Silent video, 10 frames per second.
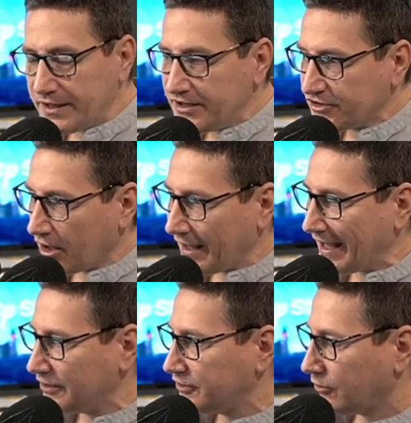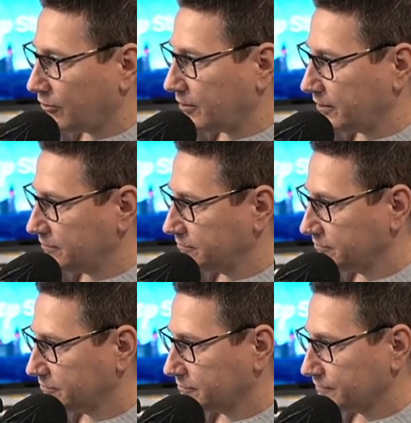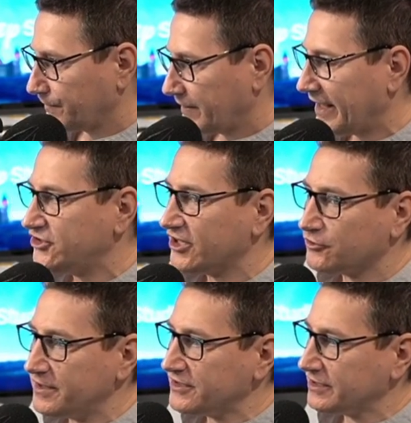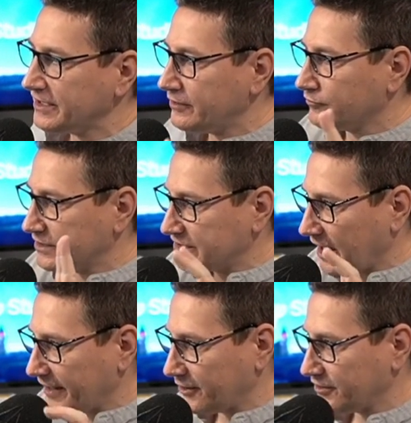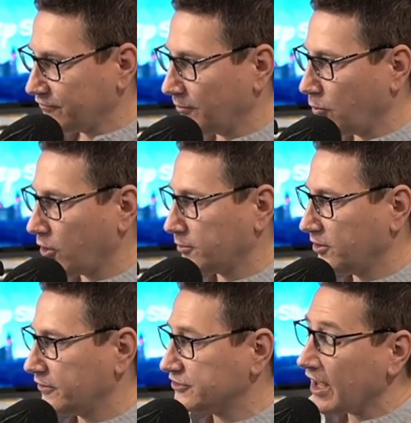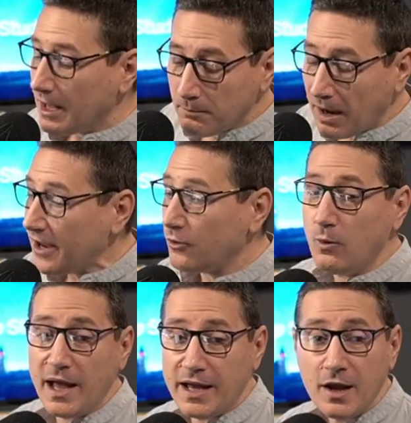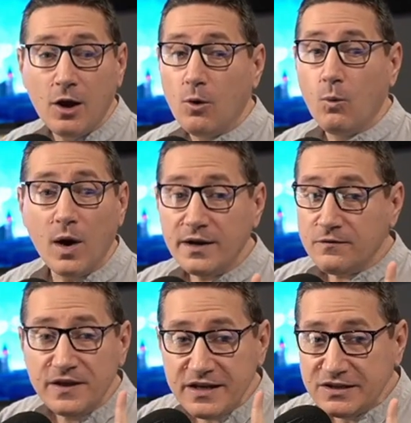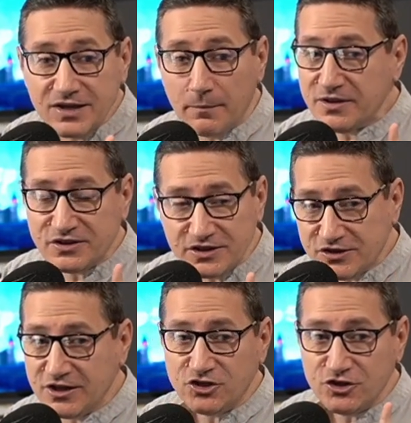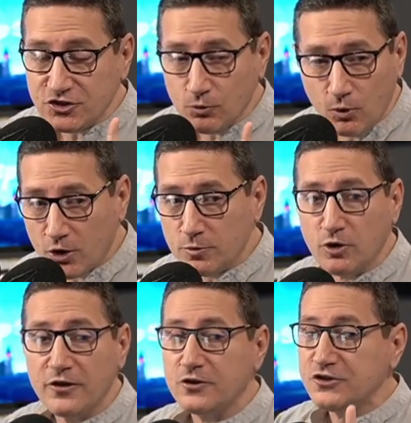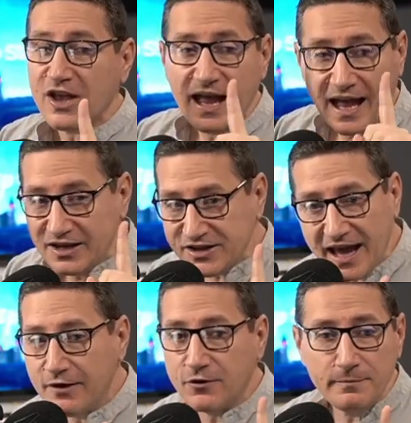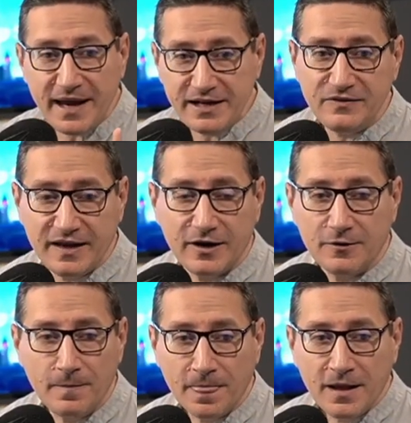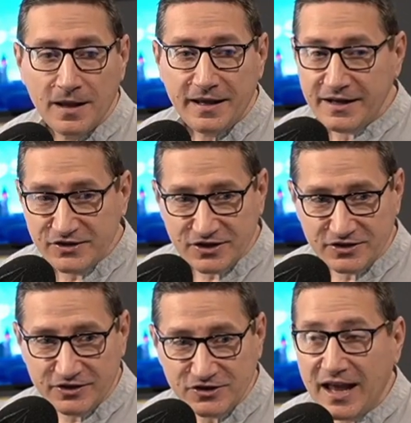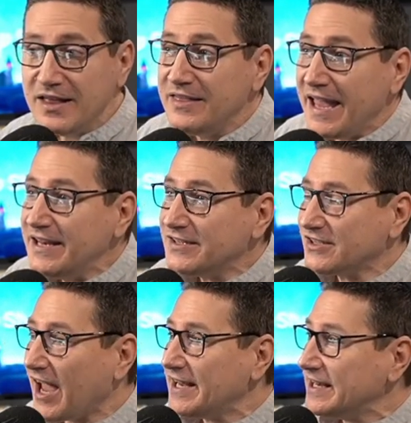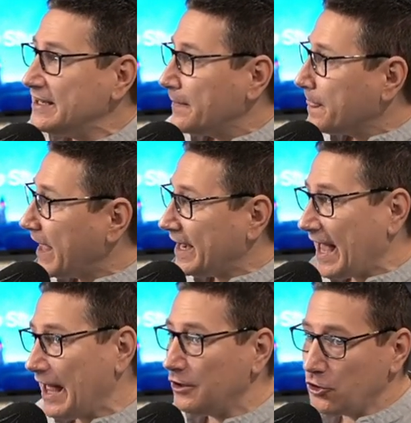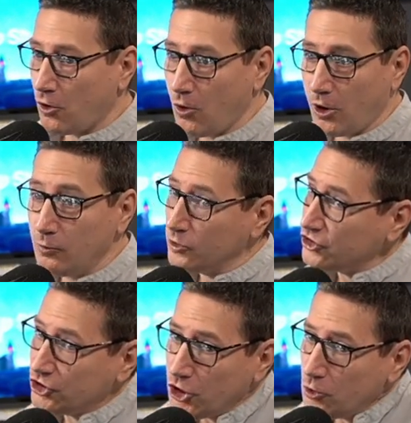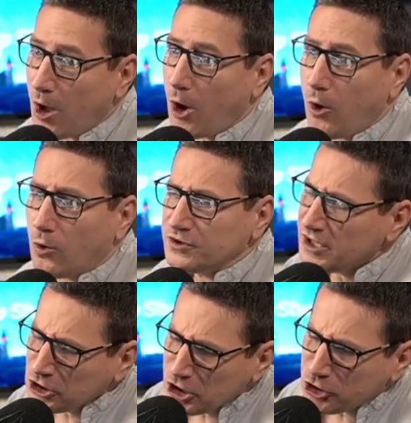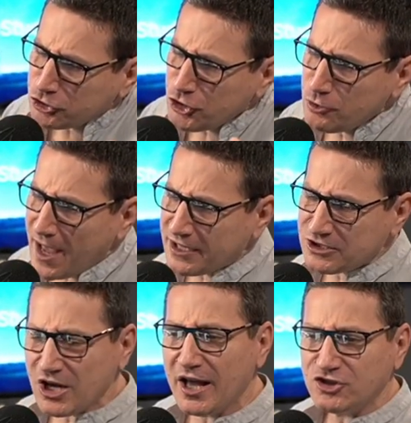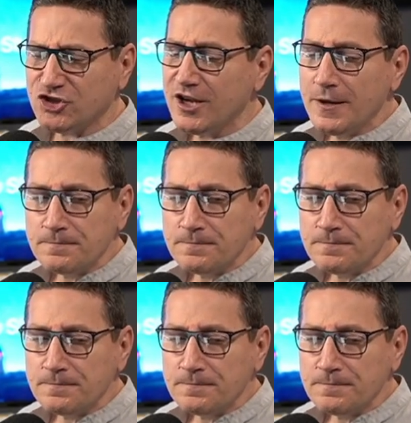and he saw Alan Horn had just recently retired from Warner Brothers. By the way, one of the dumbest decisions Warner Brothers has ever made in their existence. They decided that Alan Horn was too old and a little too out of touch